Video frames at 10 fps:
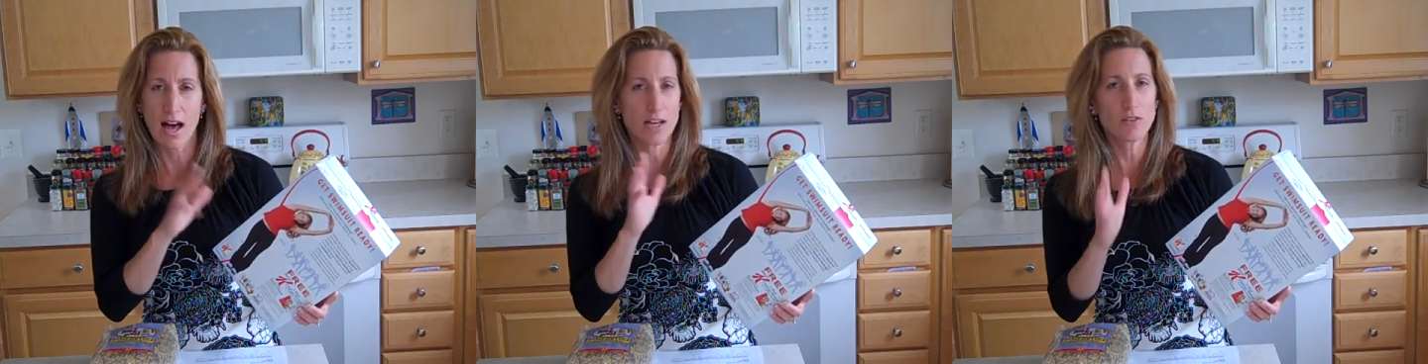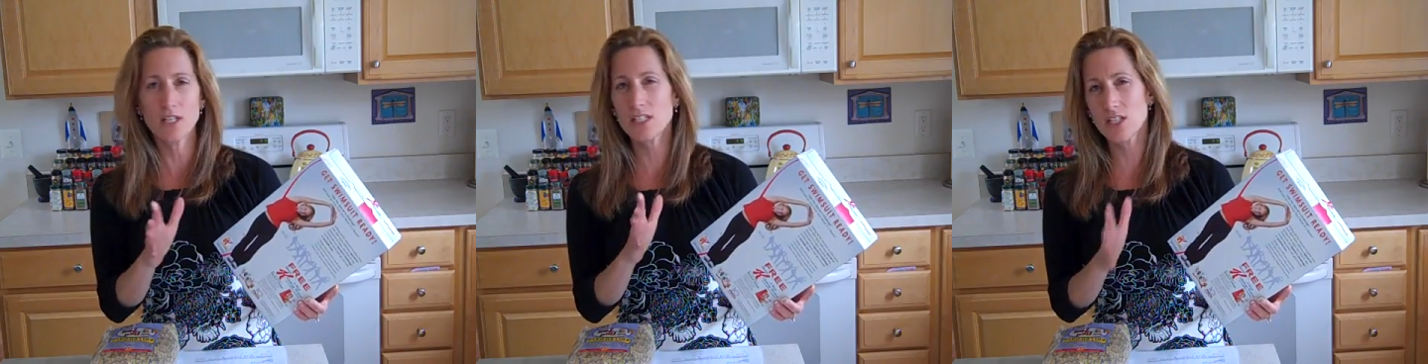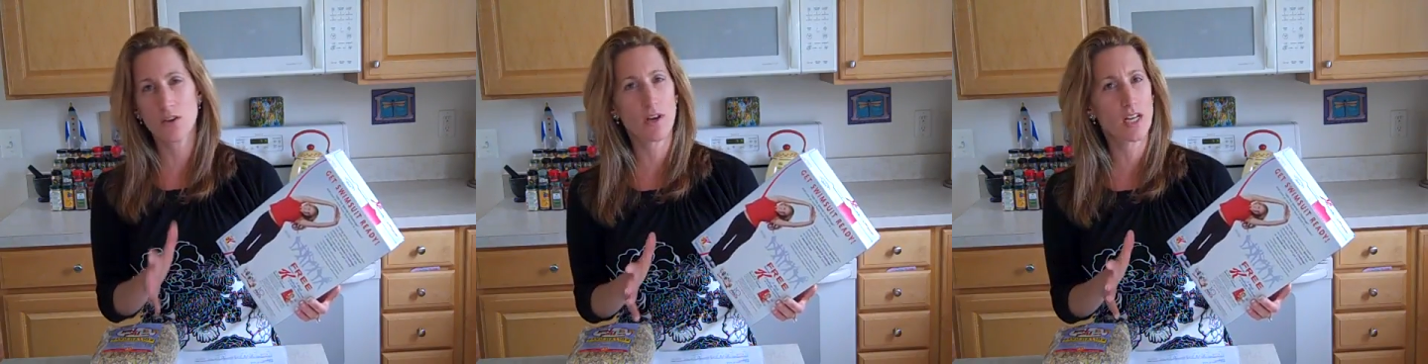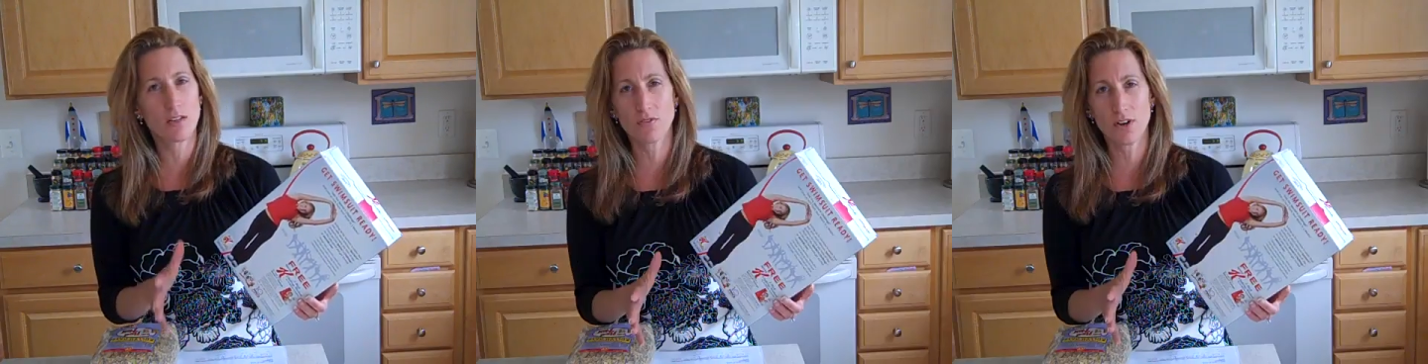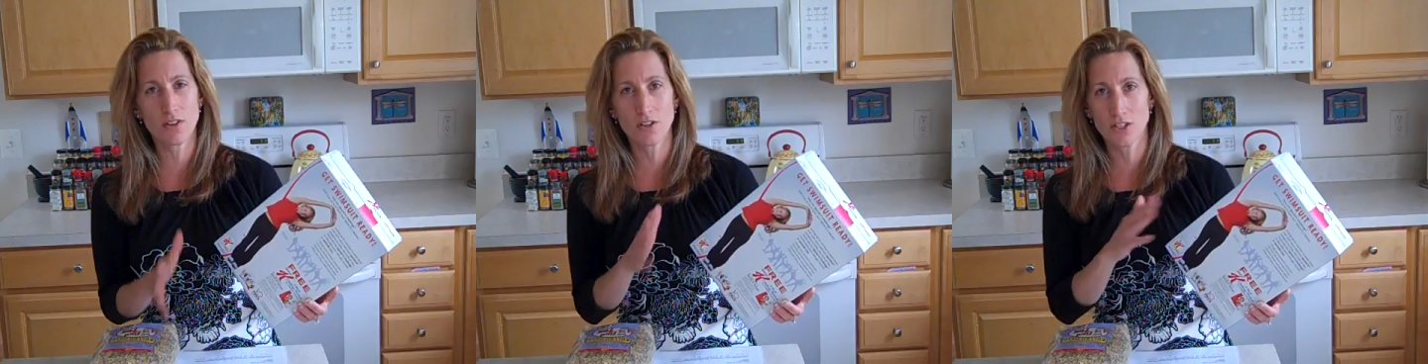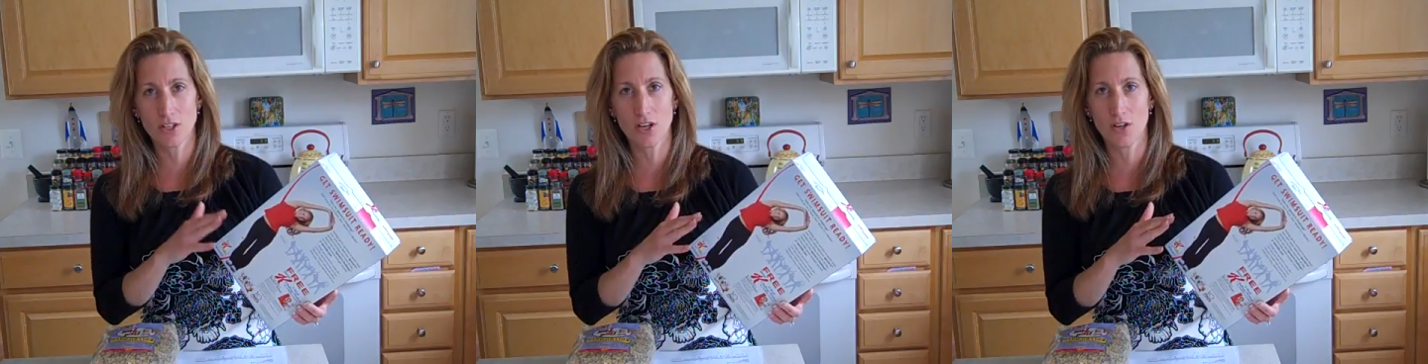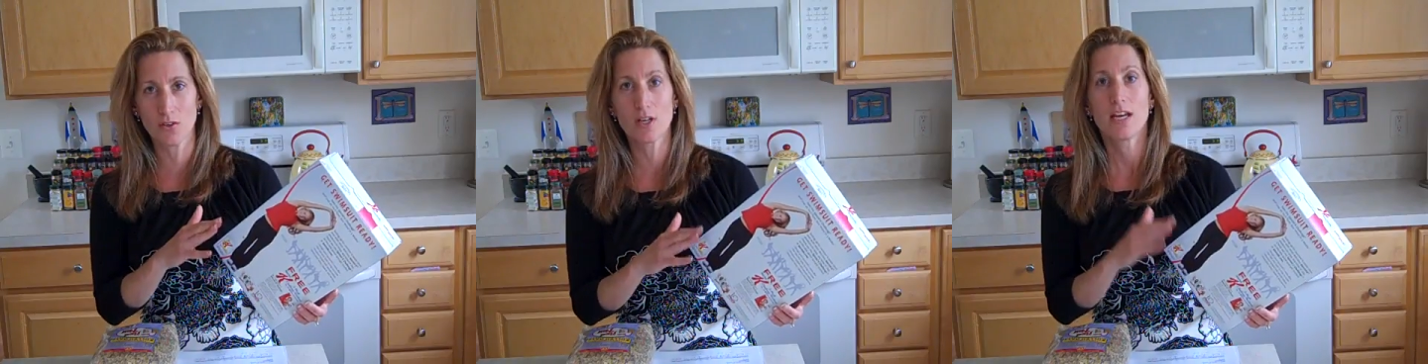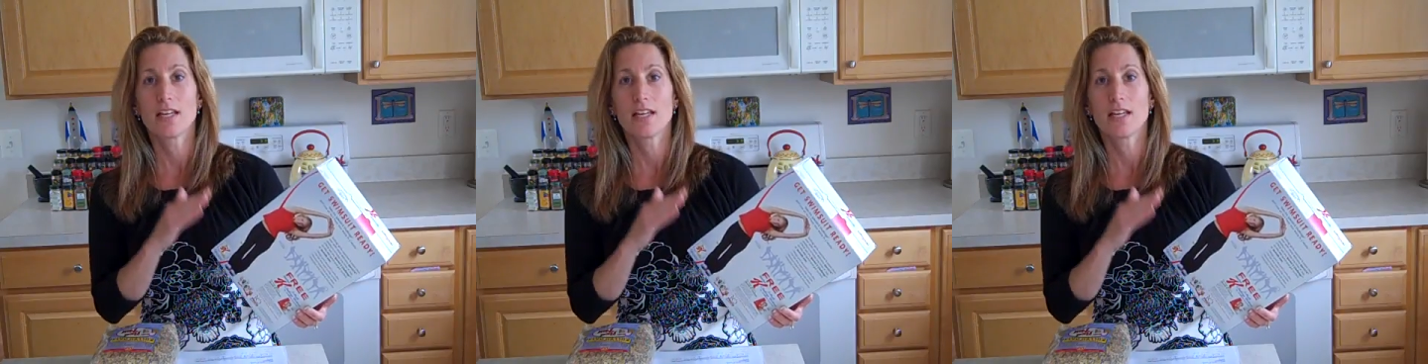I don't need to go any further to know